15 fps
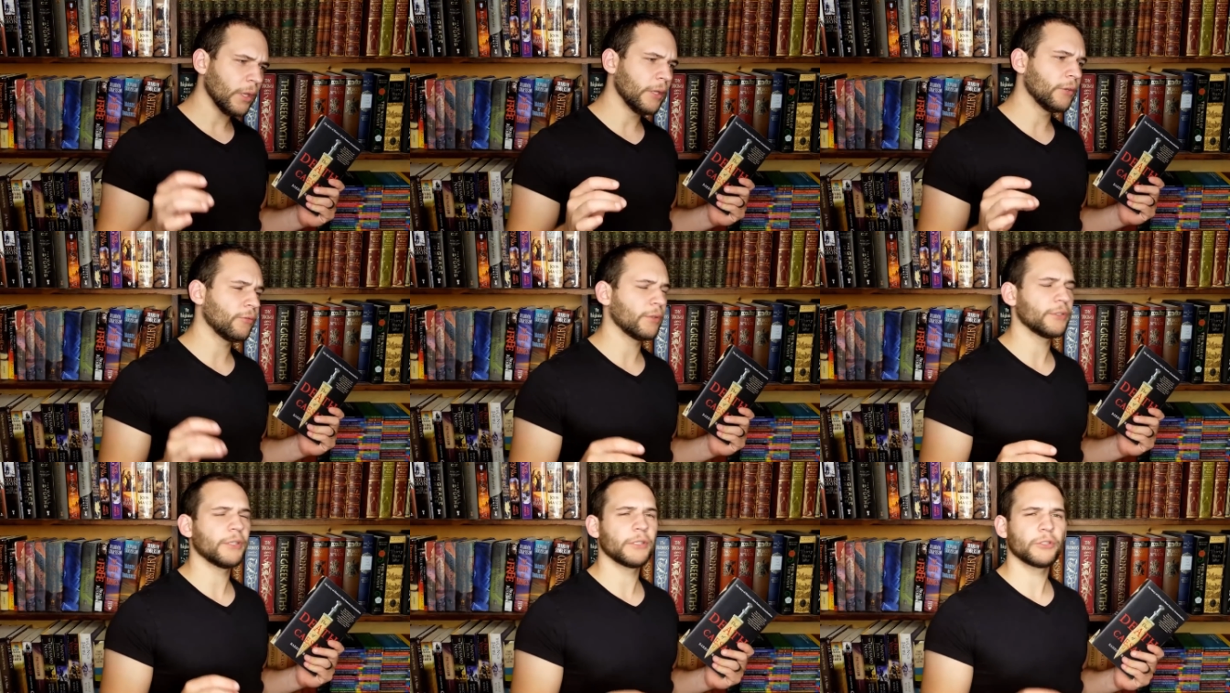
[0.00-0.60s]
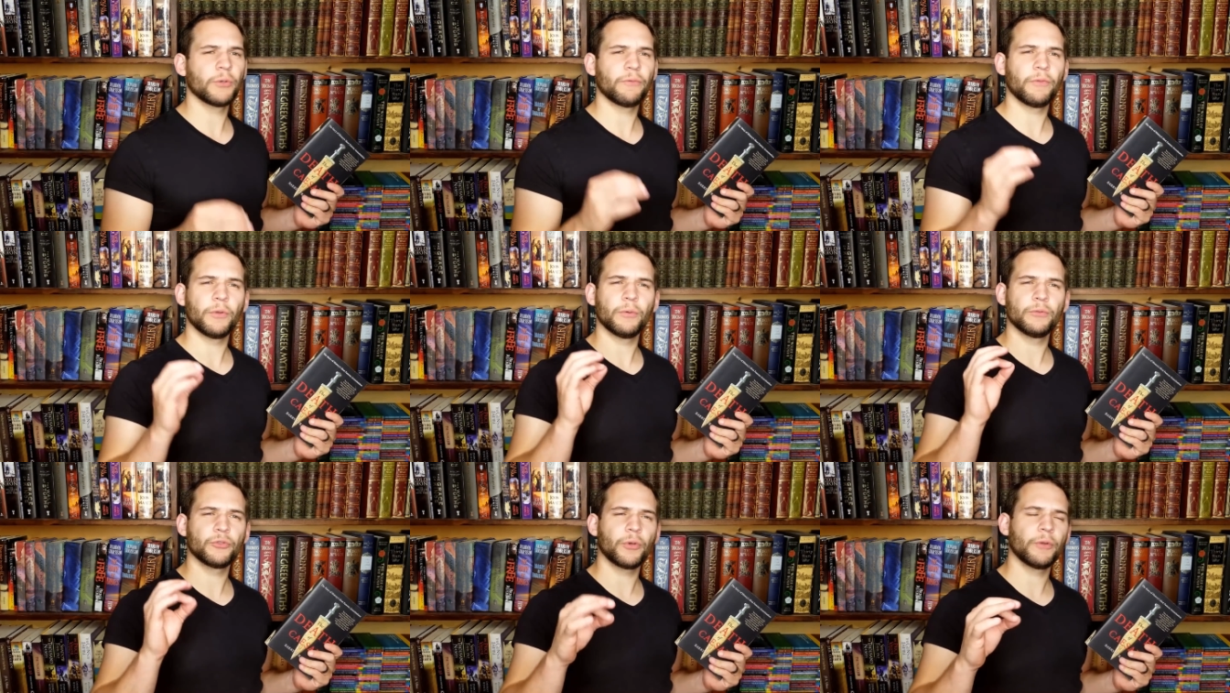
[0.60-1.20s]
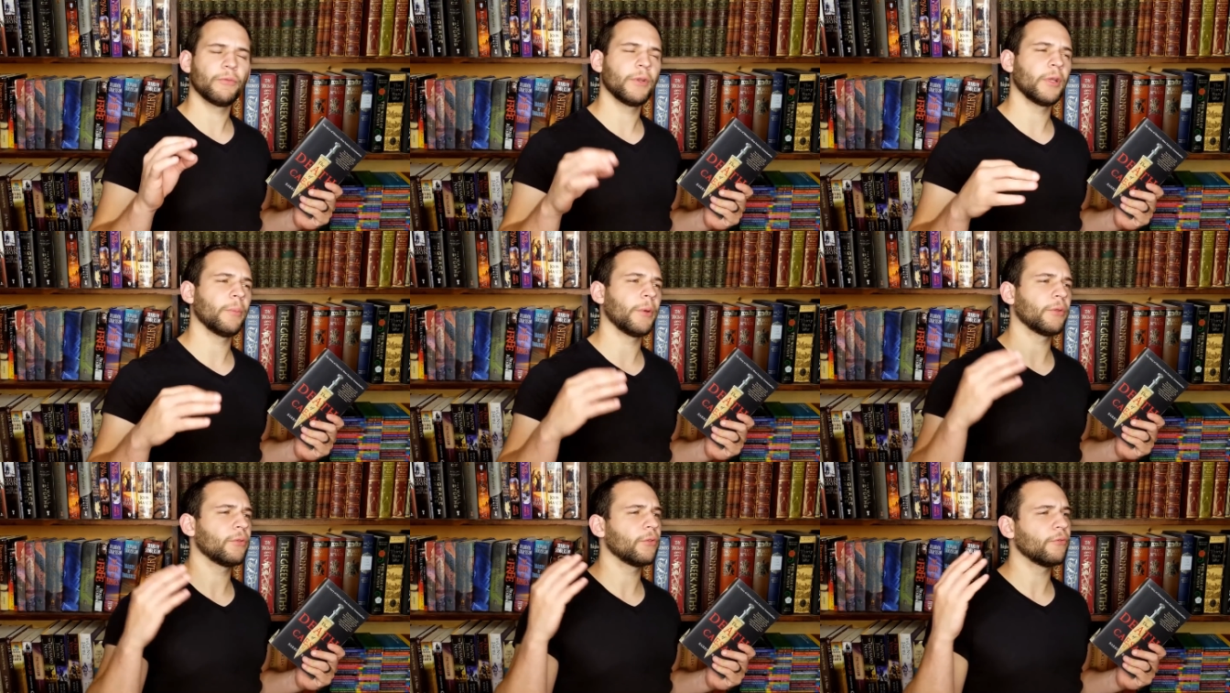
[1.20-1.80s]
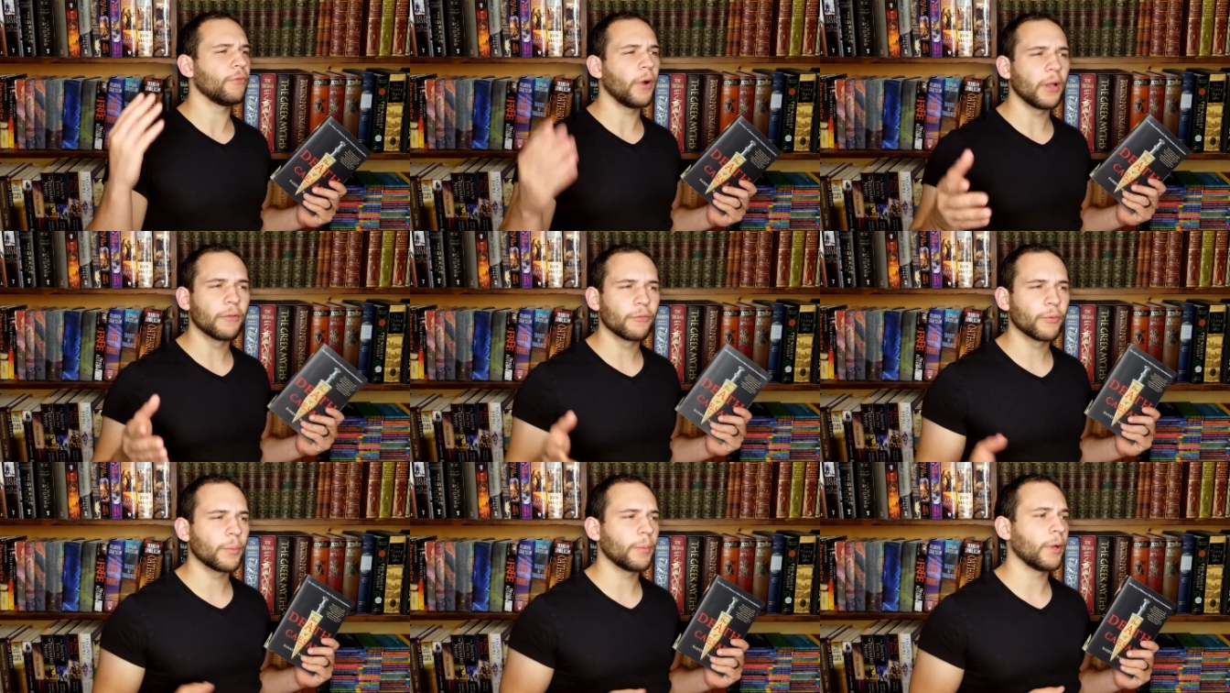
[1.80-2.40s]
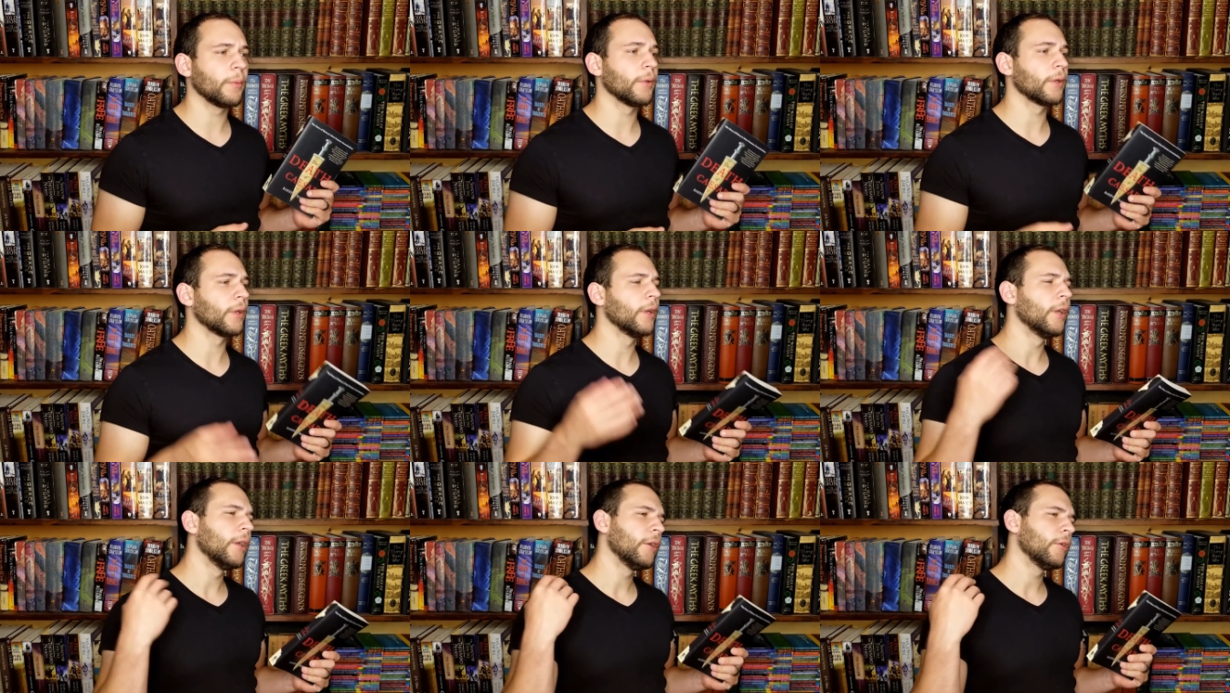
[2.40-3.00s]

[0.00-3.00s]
interesting. So if you enjoy reading about the fall of the Republic,